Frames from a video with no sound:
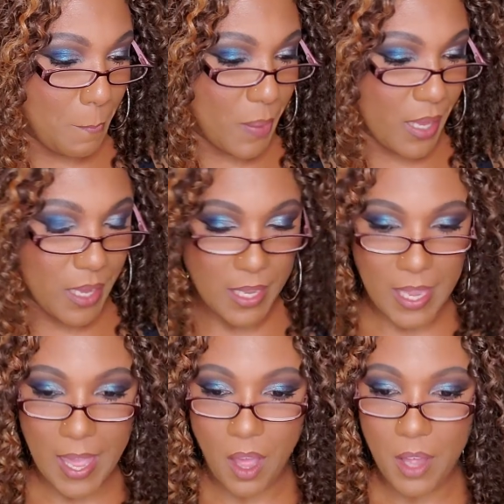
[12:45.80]
But
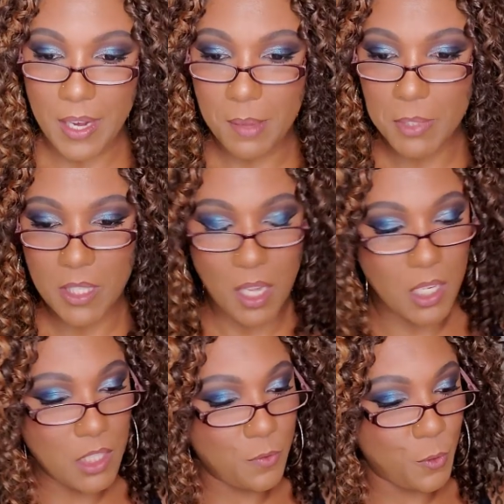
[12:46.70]
yeah, on Amazon,
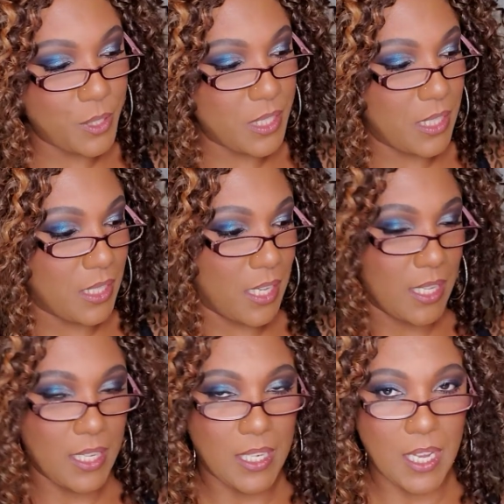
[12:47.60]
it's
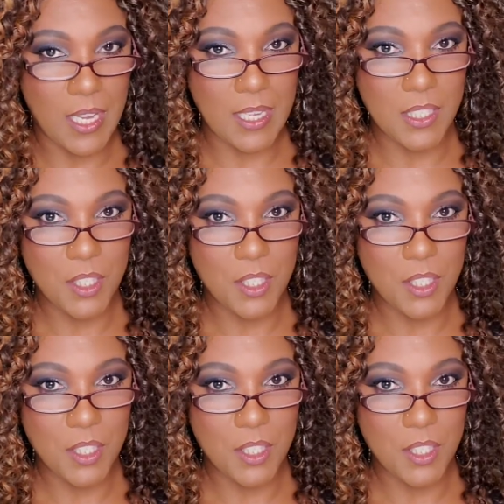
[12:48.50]
$14.99.